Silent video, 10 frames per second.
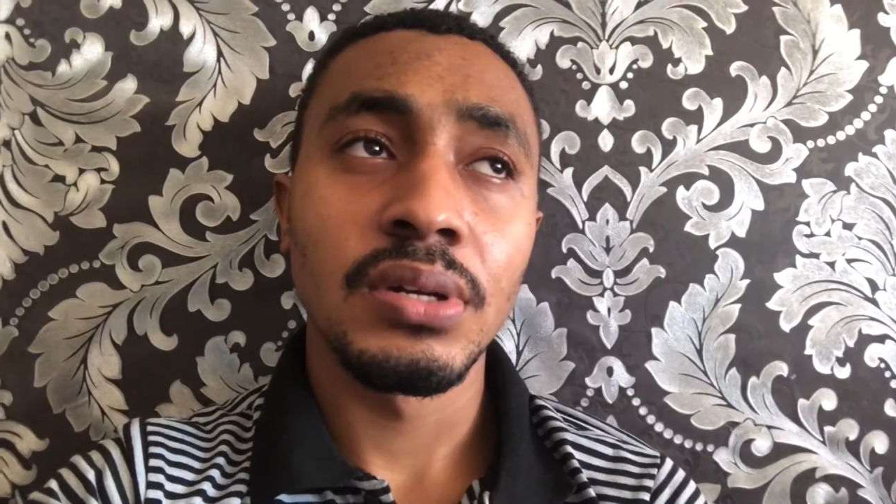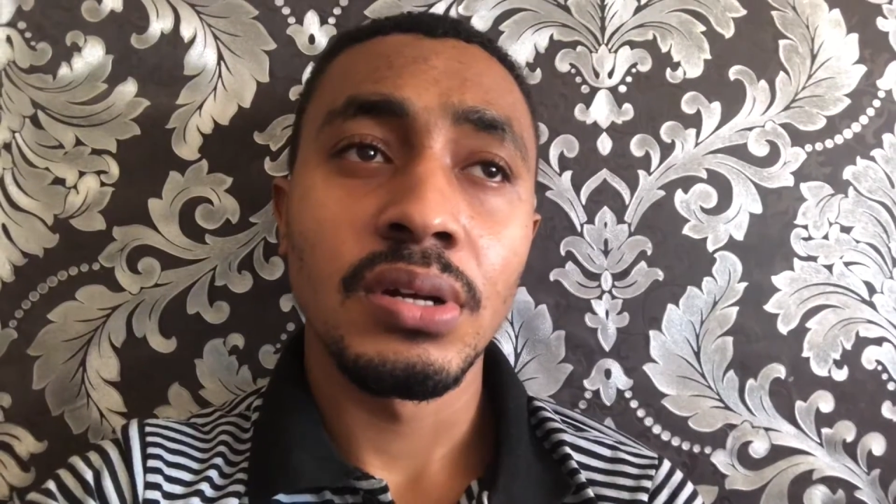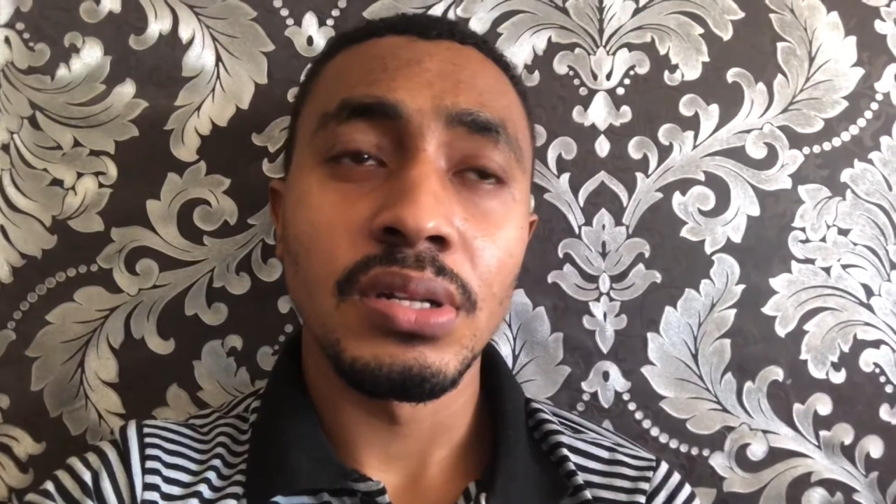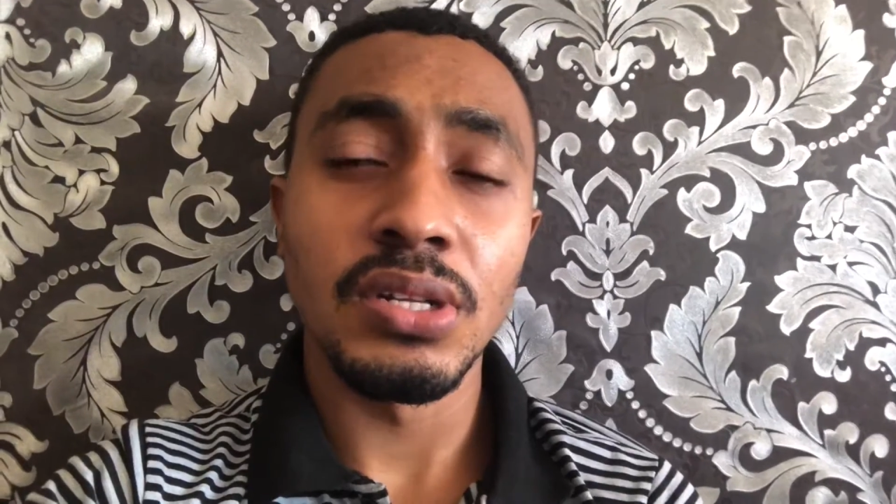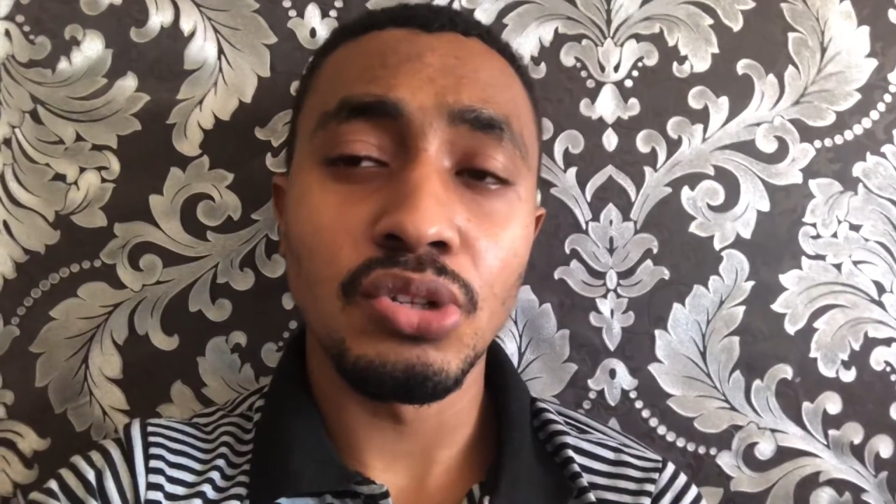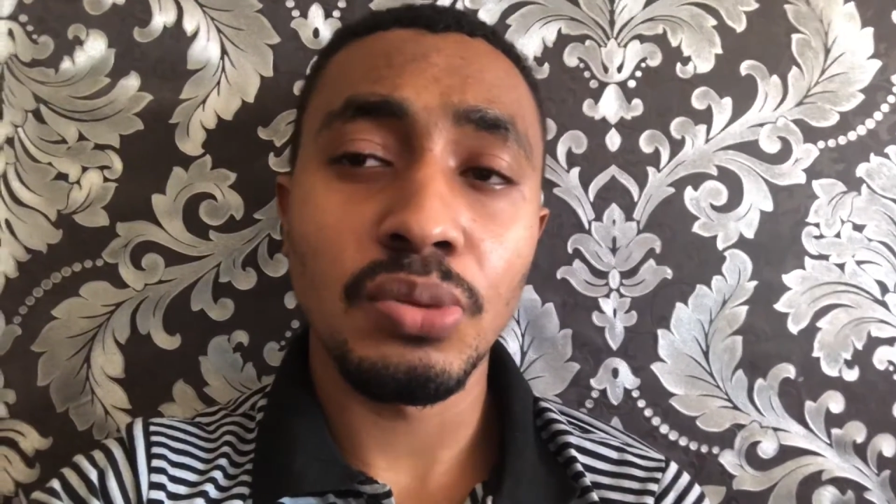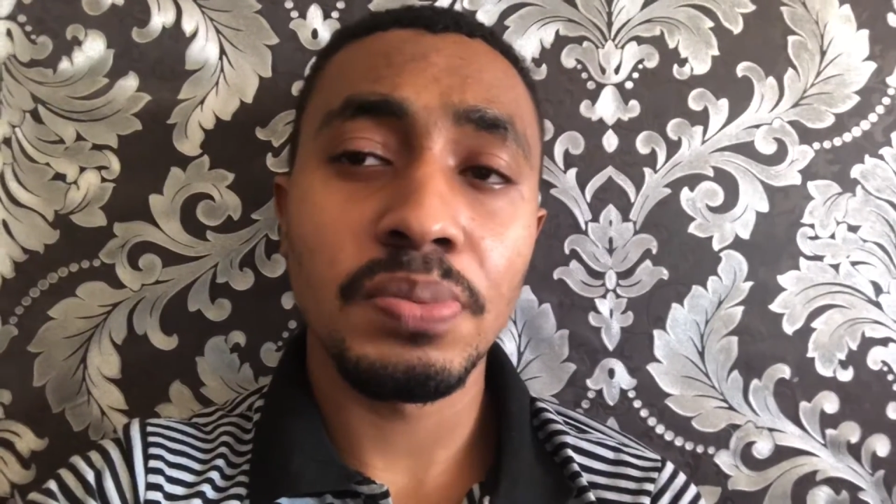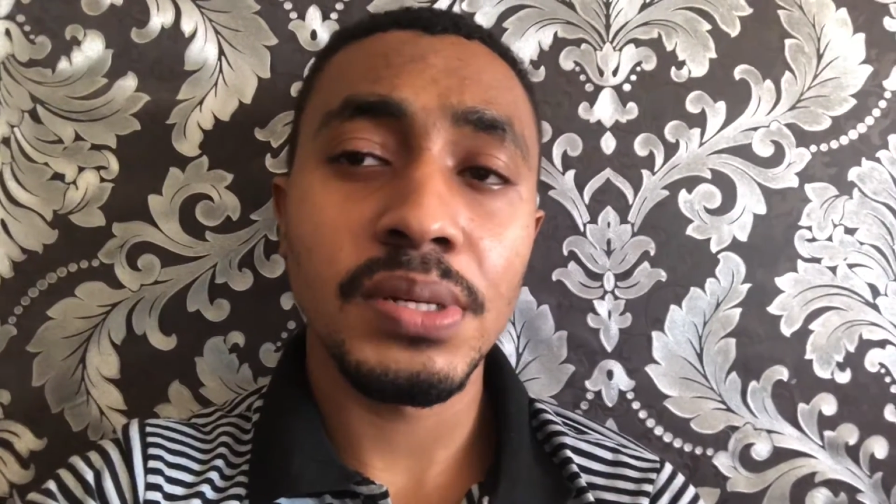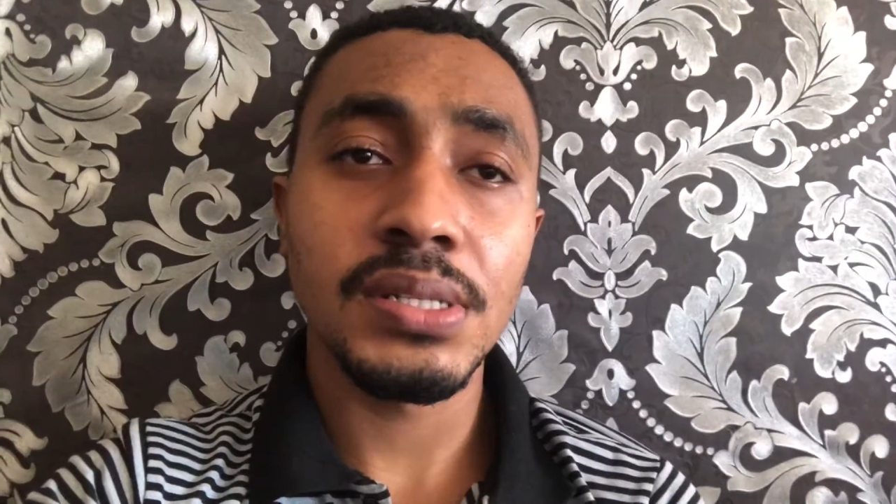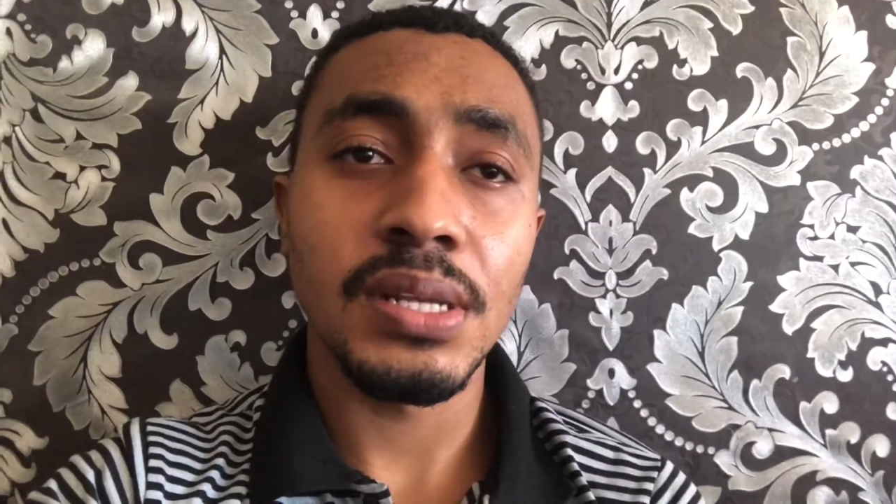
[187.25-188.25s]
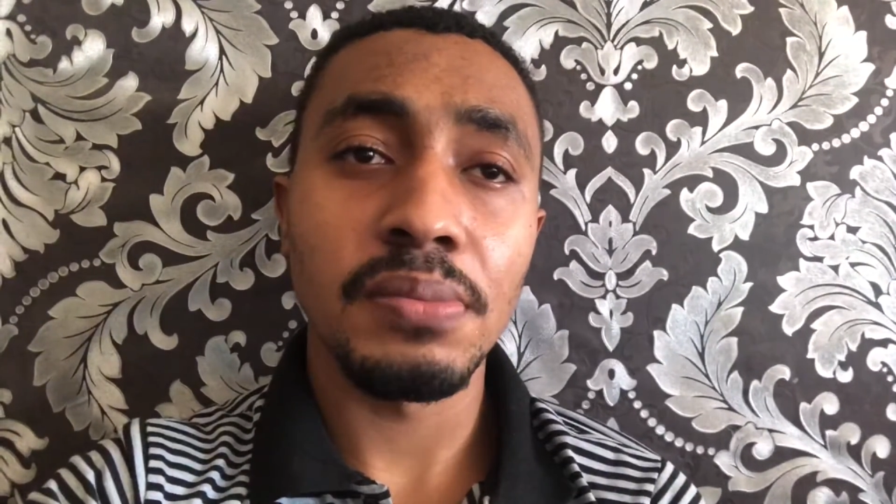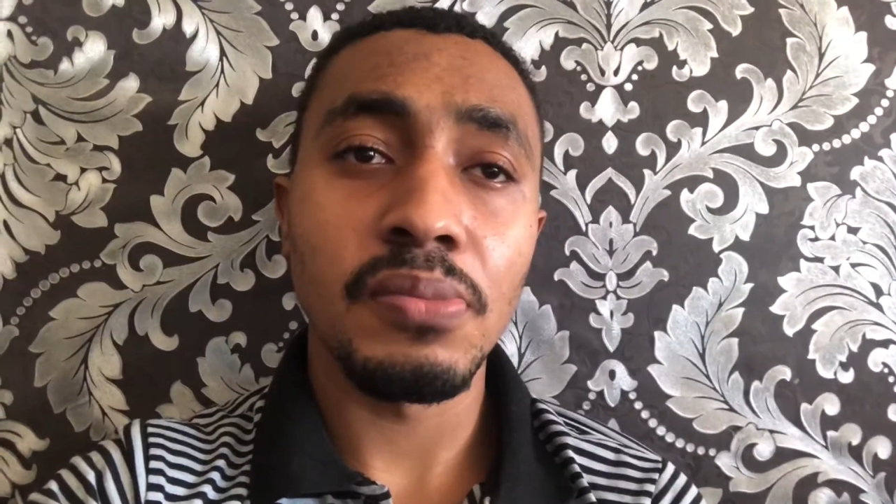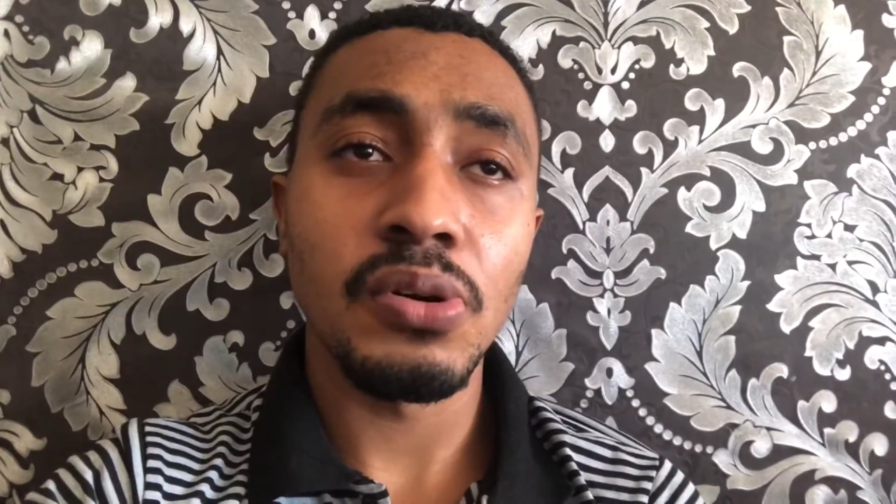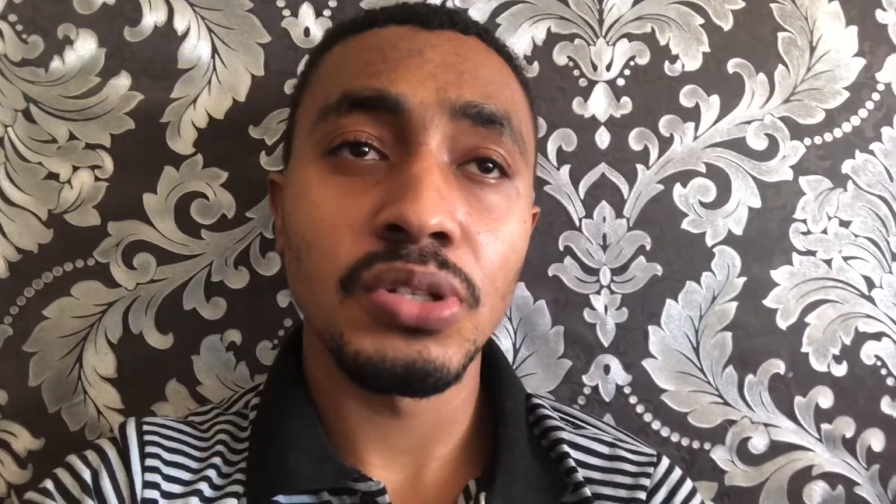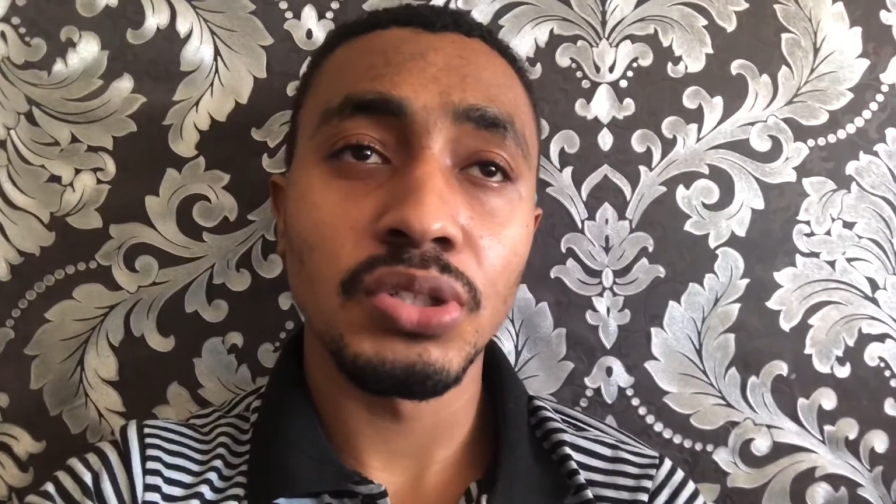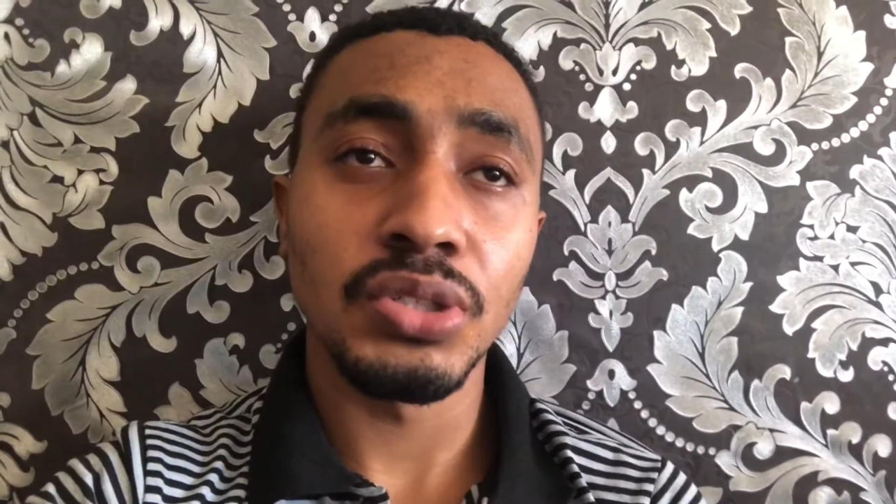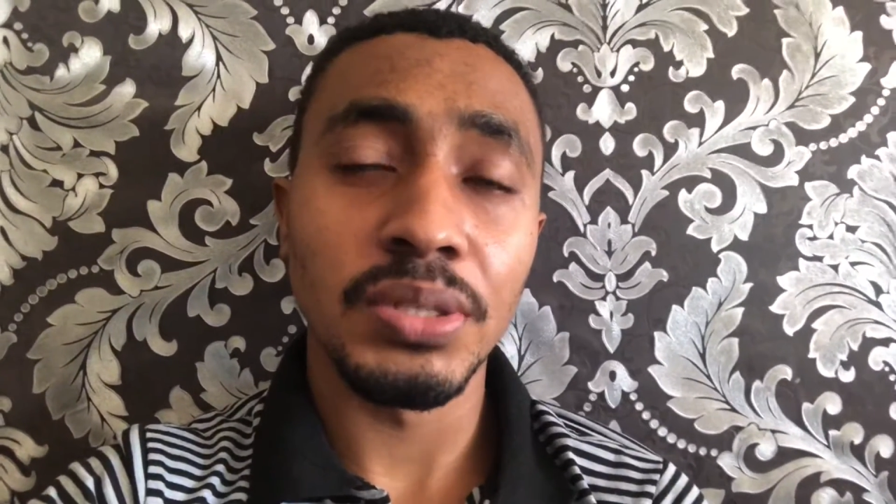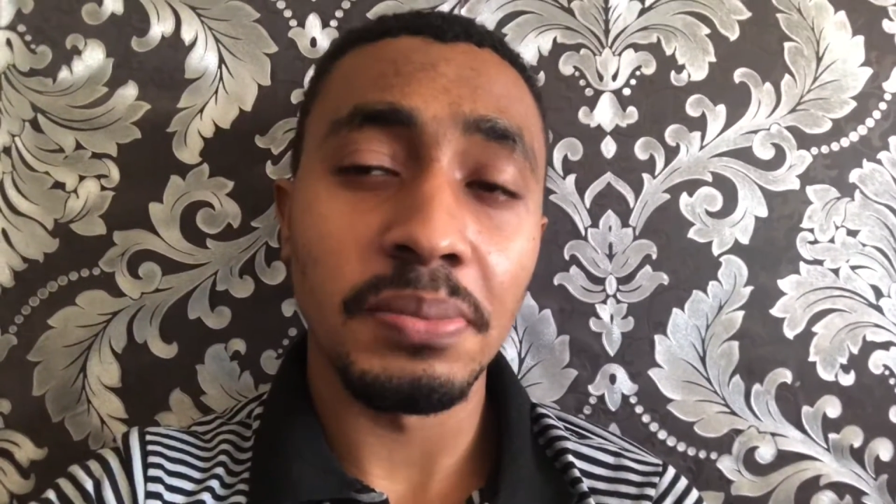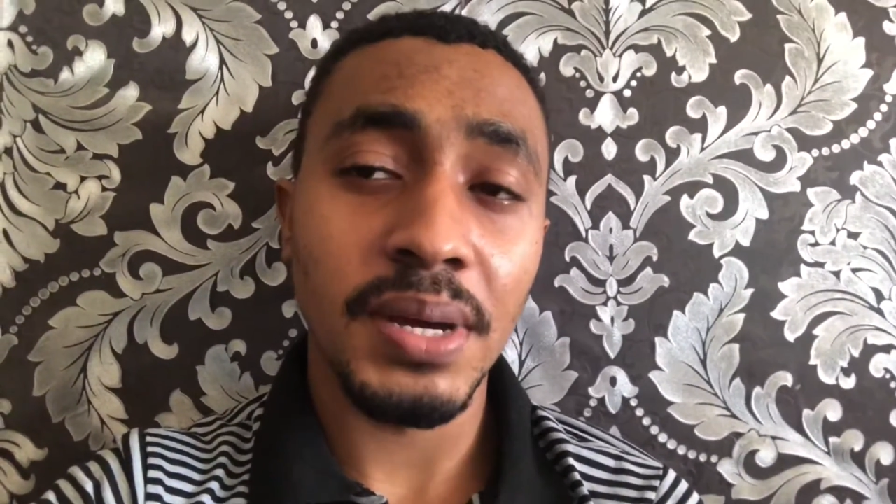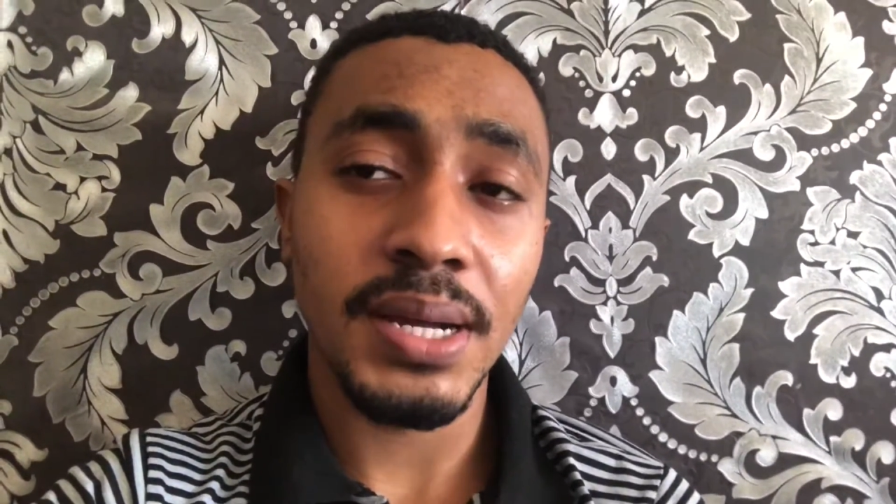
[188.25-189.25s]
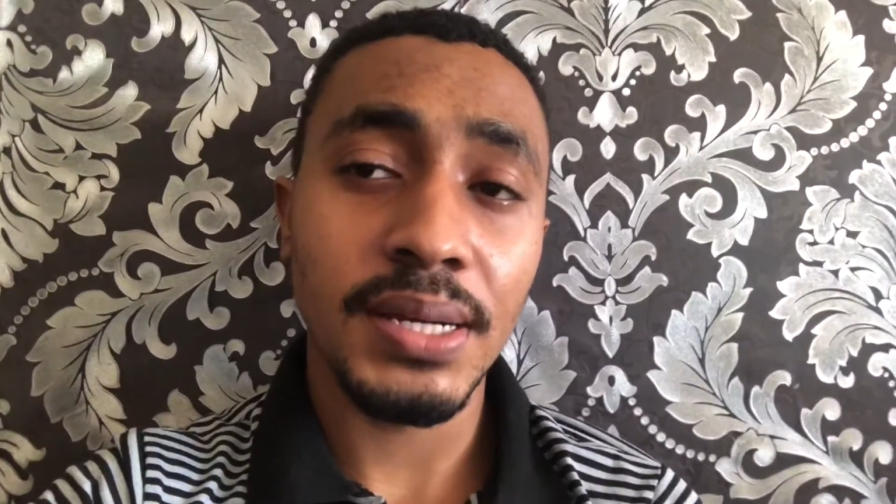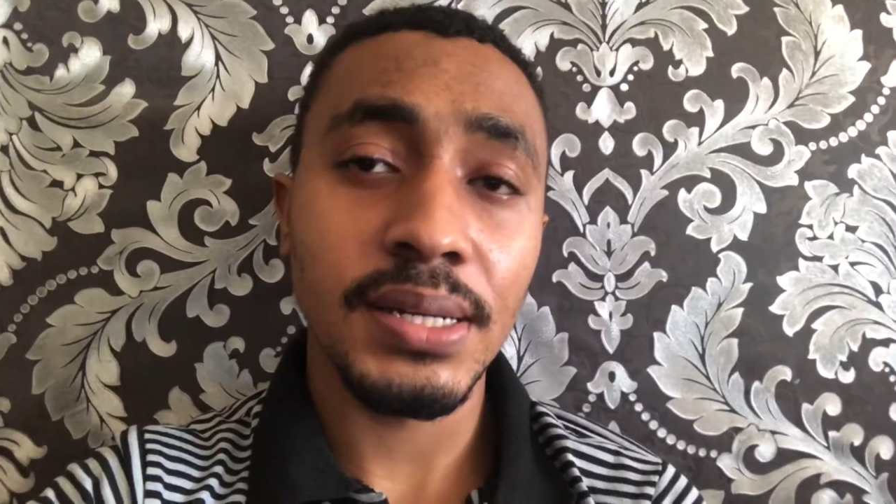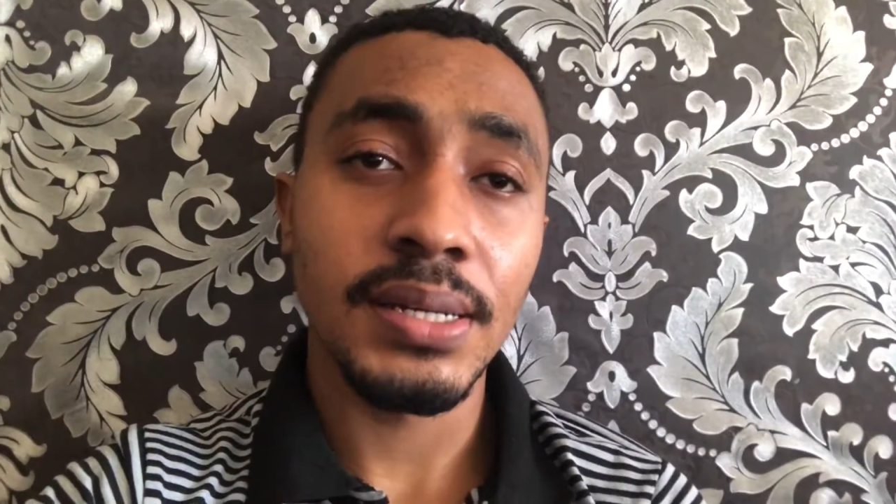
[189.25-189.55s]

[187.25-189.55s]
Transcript: the toppings I bought shimari